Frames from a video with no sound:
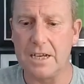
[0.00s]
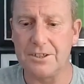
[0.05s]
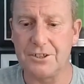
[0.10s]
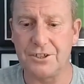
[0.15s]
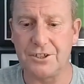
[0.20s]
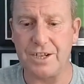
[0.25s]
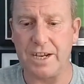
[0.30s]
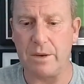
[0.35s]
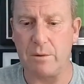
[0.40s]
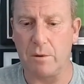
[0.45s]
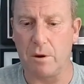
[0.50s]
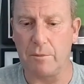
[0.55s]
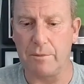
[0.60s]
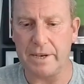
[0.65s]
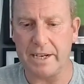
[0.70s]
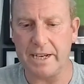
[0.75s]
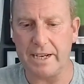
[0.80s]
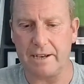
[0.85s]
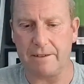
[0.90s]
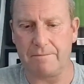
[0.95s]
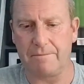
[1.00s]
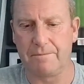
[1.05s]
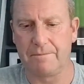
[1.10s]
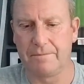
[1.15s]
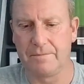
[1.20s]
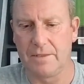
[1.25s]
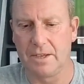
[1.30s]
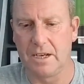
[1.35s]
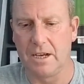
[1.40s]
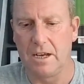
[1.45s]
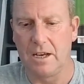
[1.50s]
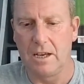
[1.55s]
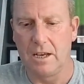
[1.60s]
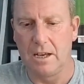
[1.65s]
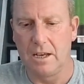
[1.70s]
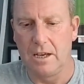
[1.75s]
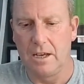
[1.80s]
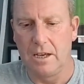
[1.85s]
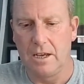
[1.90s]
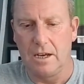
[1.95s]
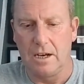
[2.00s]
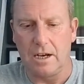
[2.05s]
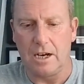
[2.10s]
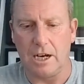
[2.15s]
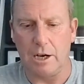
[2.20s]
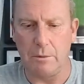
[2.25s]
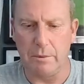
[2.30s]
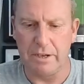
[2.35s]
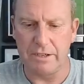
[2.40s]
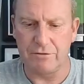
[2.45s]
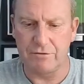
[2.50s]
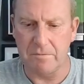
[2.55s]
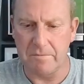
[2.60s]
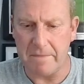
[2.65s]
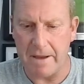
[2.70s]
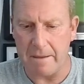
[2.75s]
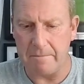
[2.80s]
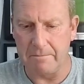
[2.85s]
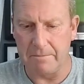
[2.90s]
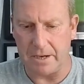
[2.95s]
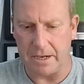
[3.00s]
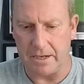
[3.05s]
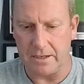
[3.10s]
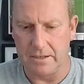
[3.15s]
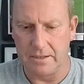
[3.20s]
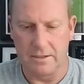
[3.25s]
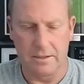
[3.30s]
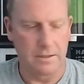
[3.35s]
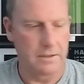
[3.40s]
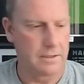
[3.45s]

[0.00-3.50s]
See what we get. I always remember